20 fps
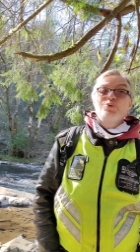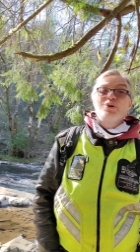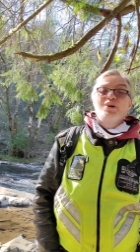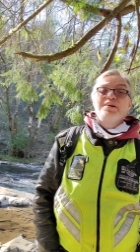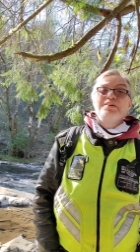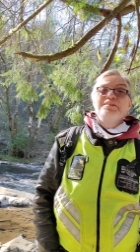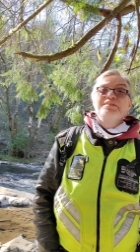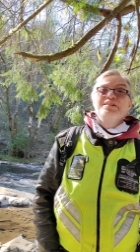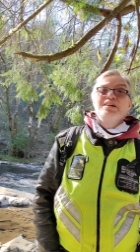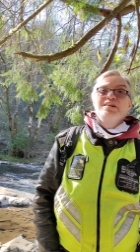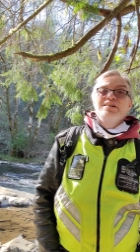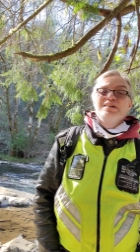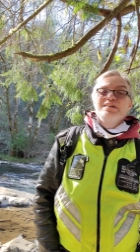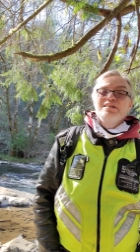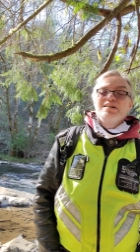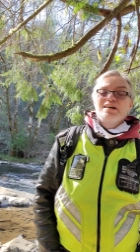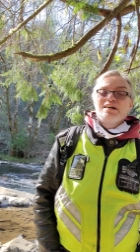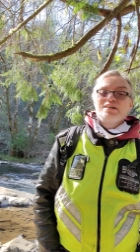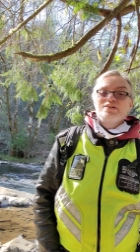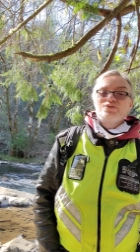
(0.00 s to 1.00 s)
where I,
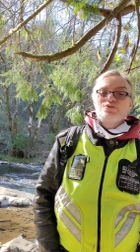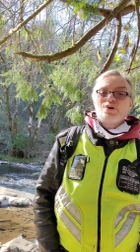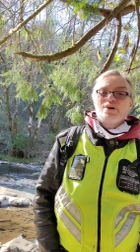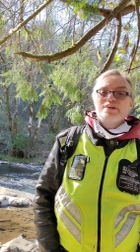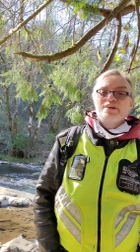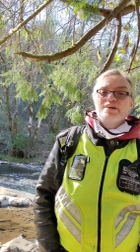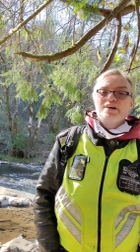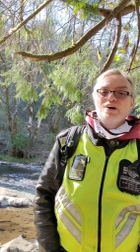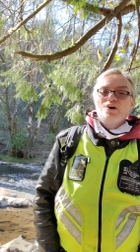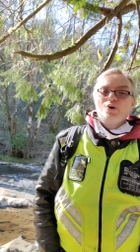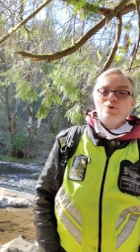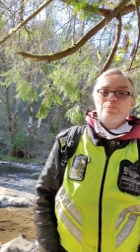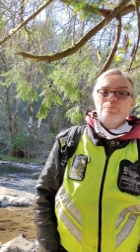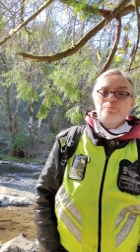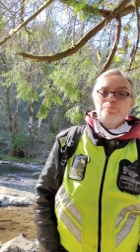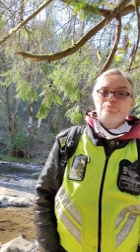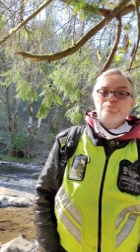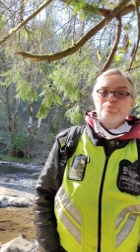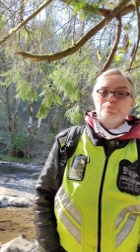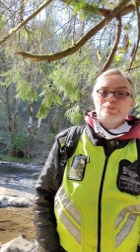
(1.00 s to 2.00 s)
I try to help
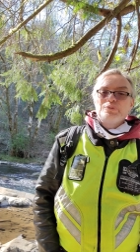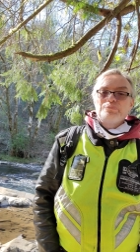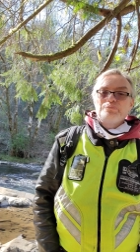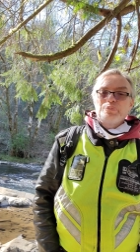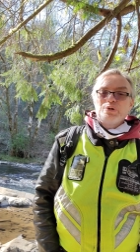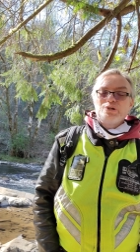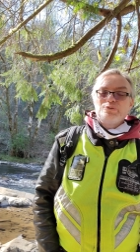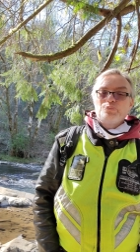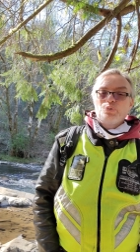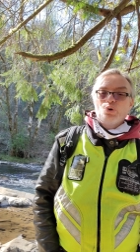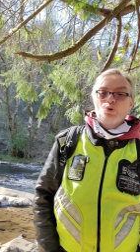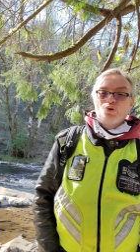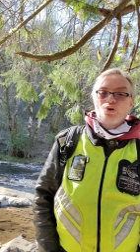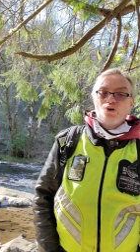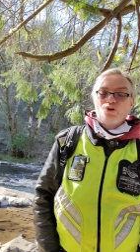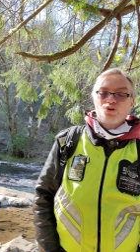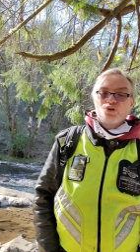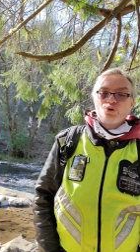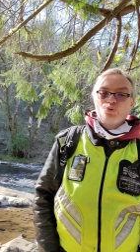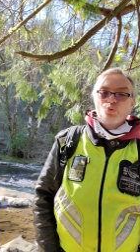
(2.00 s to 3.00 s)
people
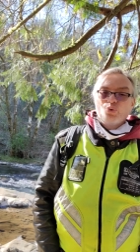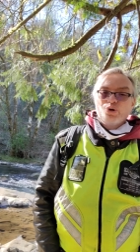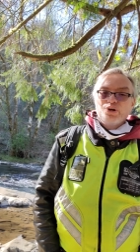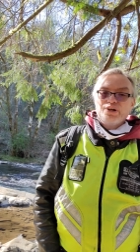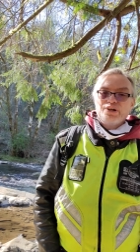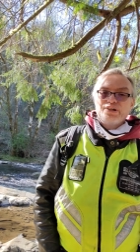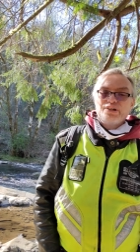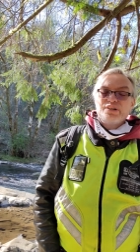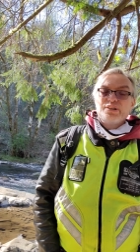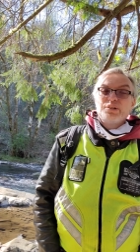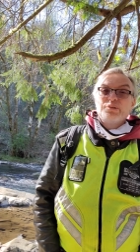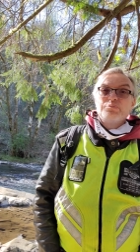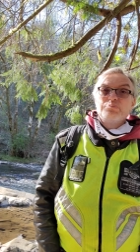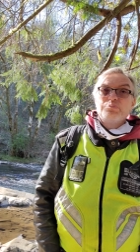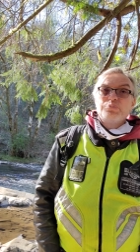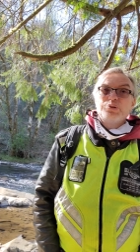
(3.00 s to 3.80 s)
along the way and